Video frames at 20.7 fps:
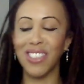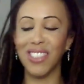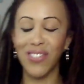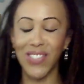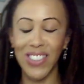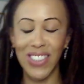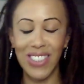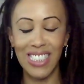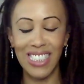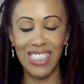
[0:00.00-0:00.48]
a
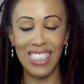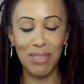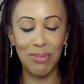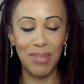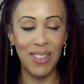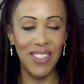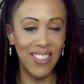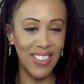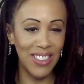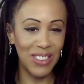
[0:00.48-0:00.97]
very
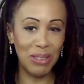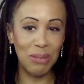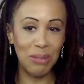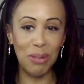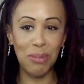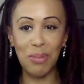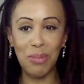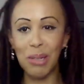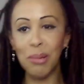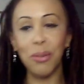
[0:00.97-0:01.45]
small group
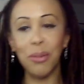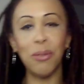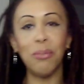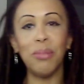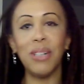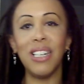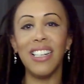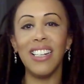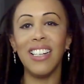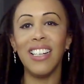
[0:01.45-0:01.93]
of people,
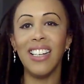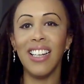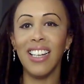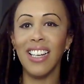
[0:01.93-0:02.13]
but